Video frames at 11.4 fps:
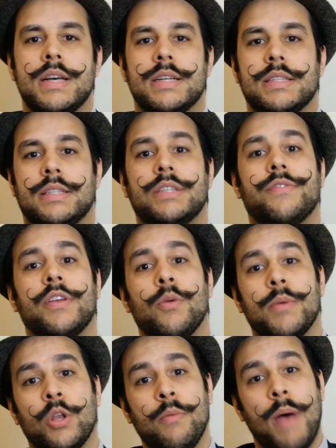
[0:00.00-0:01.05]
This
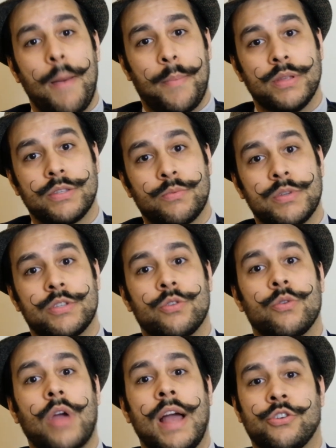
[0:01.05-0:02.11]
phenomenon happens with
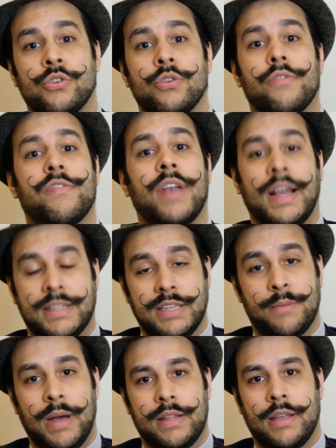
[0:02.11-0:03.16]
the action of lactic
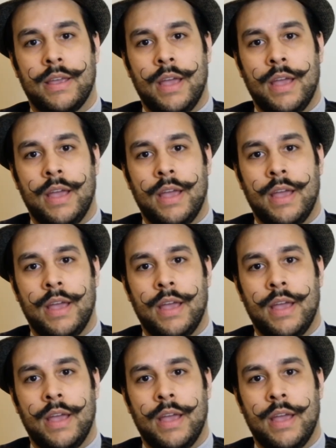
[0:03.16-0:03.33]
bacteria,